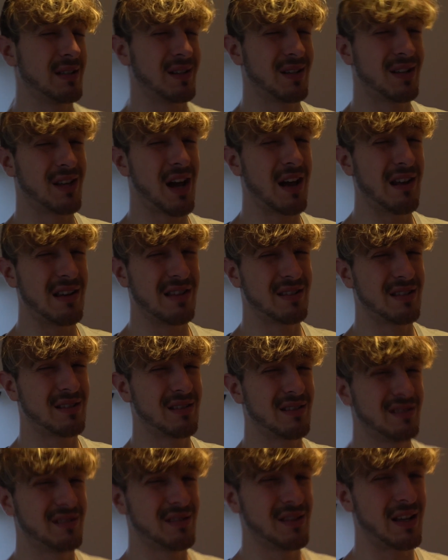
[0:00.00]
the
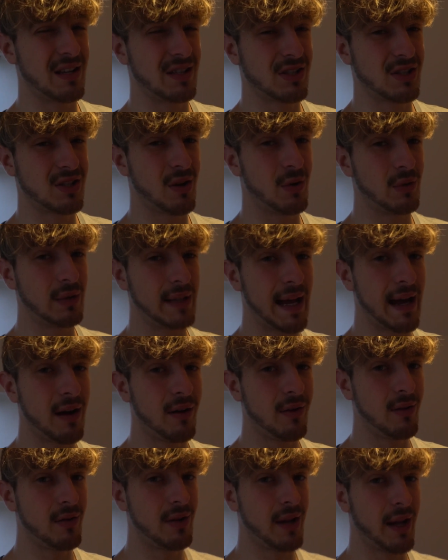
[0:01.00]
cuts they sold
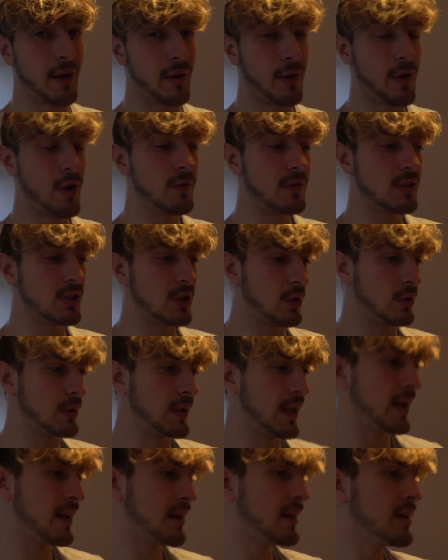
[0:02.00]
out, like they
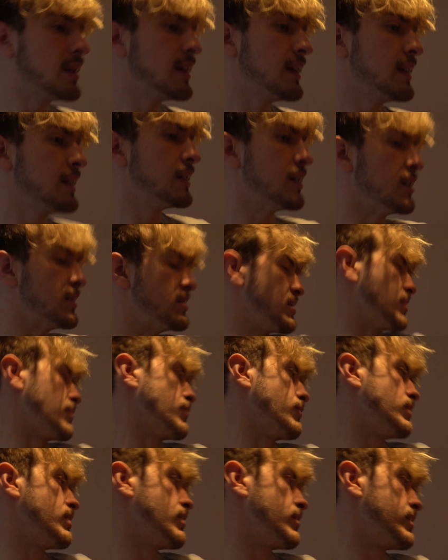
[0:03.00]
oversold it.
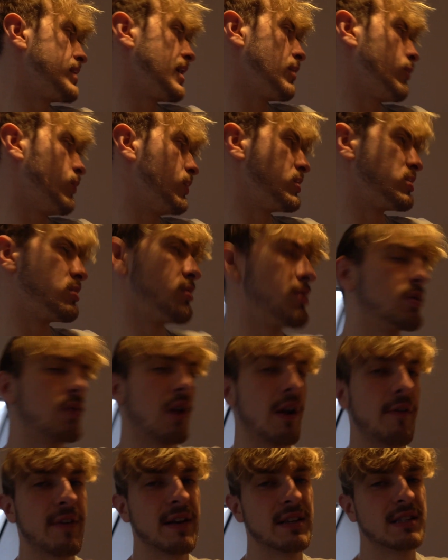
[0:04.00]
So we only get one till the
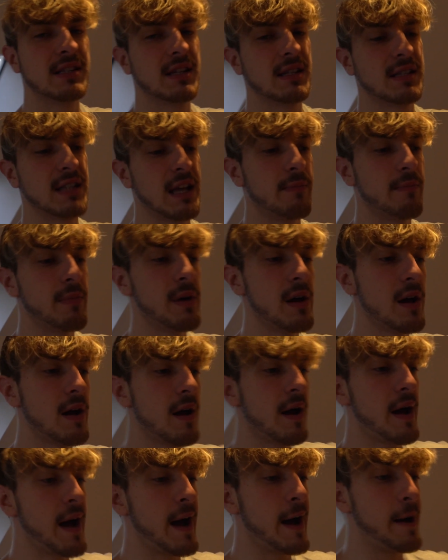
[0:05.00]
21st of
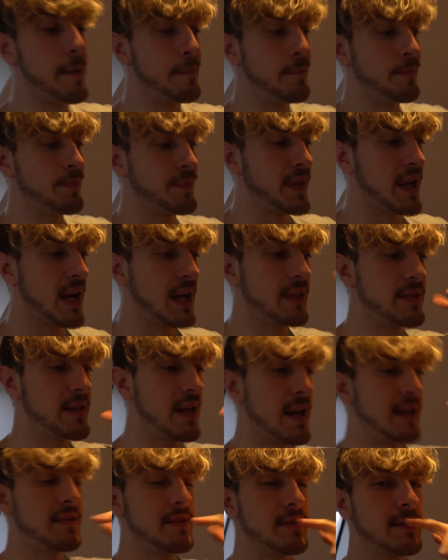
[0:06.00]
December. Um, and
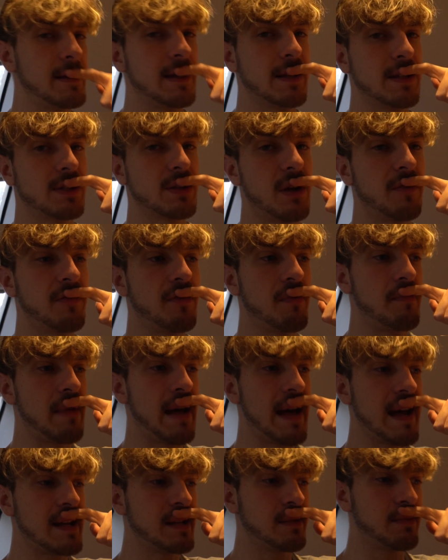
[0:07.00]
then the sofa
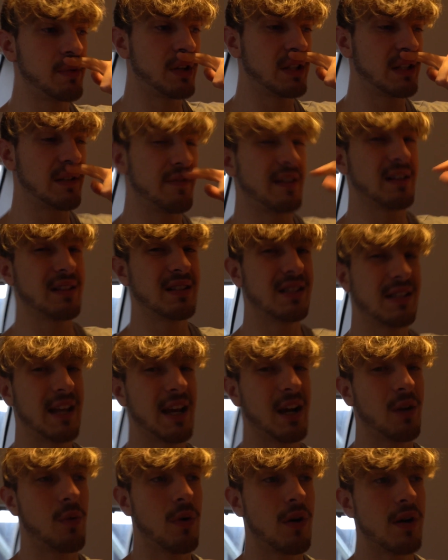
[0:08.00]
bed, because I found a
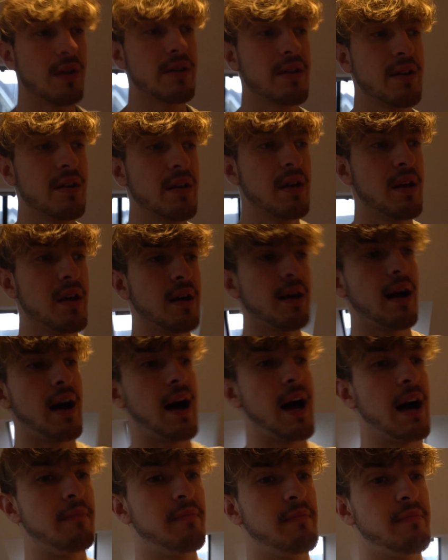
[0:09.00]
sick one,
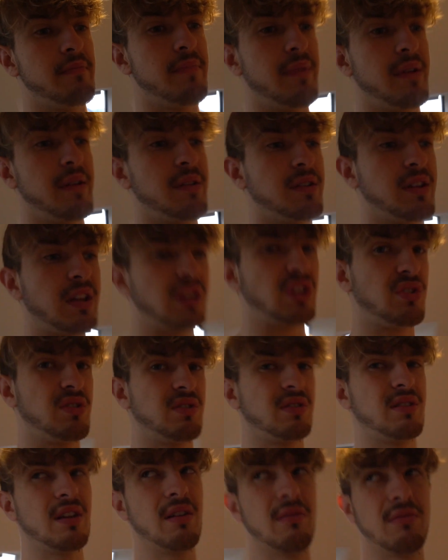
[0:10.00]
um,
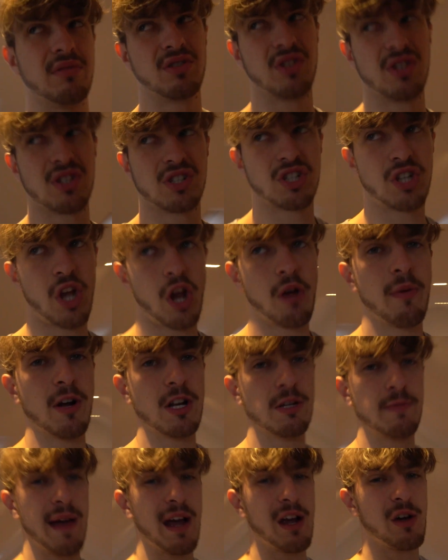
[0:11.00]
it's, it was just so
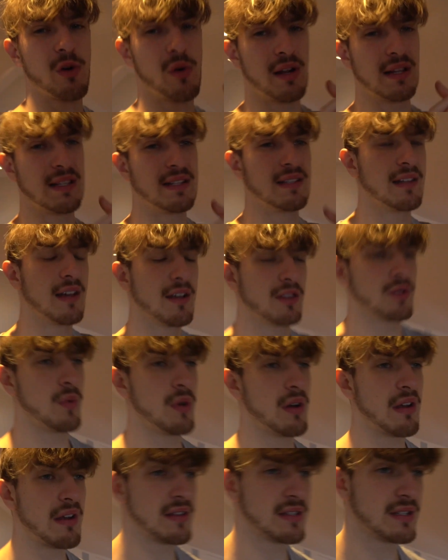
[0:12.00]
much better quality than the other
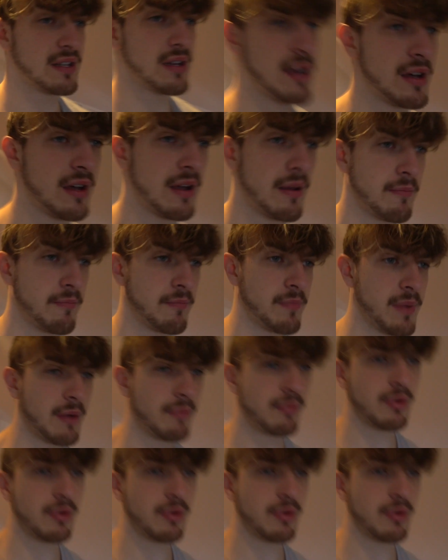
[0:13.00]
ones. But the